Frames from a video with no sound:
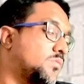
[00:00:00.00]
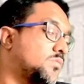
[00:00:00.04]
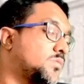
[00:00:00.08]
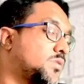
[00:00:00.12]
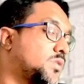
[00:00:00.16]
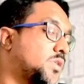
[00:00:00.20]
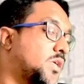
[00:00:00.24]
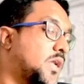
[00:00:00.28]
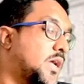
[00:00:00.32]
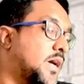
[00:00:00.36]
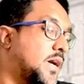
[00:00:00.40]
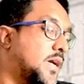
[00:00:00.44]

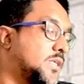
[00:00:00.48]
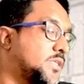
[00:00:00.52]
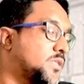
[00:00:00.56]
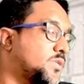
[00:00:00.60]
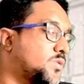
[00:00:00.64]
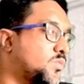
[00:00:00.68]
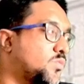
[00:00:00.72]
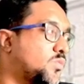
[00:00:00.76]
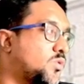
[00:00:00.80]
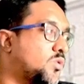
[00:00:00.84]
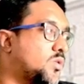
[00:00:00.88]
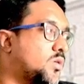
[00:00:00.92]
Siraj
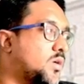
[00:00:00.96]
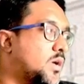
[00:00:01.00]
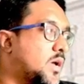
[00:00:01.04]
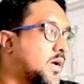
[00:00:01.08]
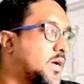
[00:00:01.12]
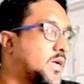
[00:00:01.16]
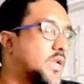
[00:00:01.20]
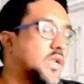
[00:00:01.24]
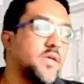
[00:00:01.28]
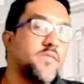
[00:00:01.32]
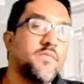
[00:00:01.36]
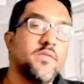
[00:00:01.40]
would
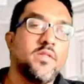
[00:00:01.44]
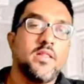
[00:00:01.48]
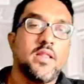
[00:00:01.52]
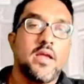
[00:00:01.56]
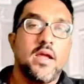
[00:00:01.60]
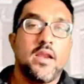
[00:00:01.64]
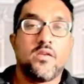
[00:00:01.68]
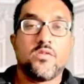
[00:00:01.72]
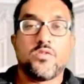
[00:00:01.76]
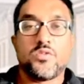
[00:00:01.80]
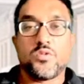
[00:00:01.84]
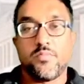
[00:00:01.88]
agree with
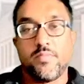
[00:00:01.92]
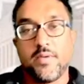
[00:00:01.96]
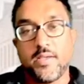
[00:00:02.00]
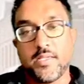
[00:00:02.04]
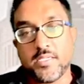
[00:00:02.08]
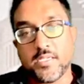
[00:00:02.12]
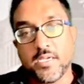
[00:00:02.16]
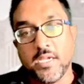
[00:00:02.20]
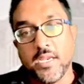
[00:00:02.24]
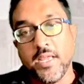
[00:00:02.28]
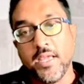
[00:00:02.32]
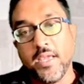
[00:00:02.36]
that. So
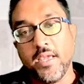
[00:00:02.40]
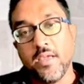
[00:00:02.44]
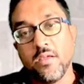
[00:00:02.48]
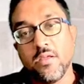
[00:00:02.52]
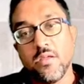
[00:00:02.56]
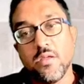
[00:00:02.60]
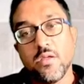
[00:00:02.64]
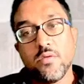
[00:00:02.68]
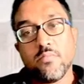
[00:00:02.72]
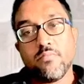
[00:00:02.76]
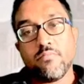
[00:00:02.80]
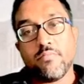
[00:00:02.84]
basically,
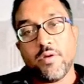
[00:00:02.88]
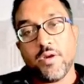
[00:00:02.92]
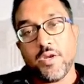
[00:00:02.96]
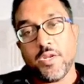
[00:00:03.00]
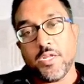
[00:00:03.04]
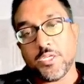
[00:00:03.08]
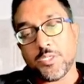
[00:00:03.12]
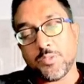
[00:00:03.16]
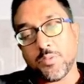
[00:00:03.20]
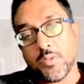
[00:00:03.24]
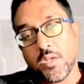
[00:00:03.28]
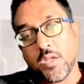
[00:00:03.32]

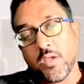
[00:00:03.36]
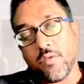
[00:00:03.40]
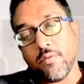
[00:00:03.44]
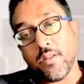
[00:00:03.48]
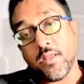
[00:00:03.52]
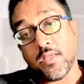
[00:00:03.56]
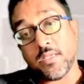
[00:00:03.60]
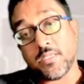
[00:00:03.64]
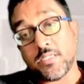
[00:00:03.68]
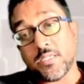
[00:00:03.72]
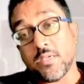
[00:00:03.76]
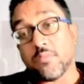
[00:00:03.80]
British were given
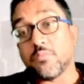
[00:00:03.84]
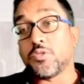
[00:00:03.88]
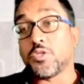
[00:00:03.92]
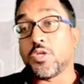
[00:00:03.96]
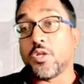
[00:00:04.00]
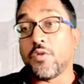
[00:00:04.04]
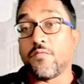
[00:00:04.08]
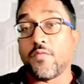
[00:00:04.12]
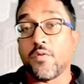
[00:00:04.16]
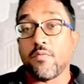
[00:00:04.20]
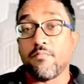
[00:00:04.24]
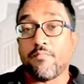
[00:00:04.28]

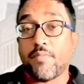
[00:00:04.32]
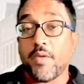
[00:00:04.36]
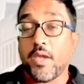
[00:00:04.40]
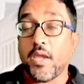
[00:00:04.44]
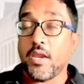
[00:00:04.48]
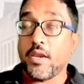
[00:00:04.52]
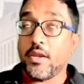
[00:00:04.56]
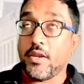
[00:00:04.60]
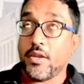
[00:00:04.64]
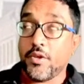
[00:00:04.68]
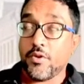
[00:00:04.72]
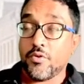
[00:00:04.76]
exemption from
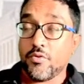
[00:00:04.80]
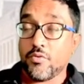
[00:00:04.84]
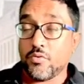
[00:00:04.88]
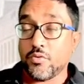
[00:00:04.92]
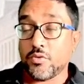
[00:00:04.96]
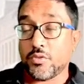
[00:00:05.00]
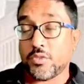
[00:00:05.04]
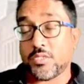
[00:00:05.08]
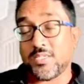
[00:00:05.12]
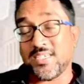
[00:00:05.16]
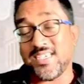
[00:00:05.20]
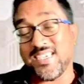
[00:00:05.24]
paying
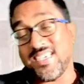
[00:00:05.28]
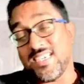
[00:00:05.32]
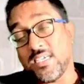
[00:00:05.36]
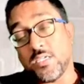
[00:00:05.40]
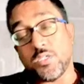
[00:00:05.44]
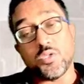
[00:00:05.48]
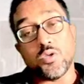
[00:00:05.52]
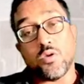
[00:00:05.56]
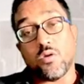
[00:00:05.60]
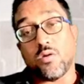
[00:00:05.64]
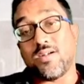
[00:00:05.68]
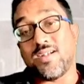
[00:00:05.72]

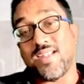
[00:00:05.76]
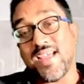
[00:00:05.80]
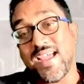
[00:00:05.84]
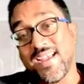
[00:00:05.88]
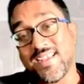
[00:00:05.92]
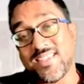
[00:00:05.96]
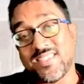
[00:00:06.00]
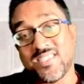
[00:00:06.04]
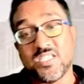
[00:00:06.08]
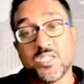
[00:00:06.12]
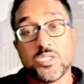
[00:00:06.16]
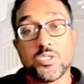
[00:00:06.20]
duties or
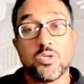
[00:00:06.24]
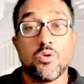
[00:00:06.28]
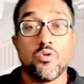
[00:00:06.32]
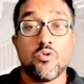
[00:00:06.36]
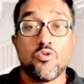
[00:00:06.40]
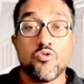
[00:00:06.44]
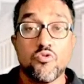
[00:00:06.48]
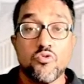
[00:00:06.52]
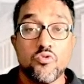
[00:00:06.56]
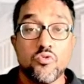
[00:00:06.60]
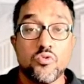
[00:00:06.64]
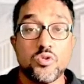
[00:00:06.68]
taxes on
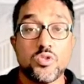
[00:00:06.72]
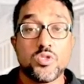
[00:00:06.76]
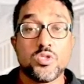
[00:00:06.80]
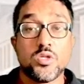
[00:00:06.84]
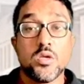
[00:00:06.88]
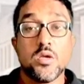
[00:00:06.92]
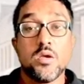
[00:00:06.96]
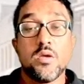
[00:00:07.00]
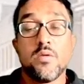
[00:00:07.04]
goods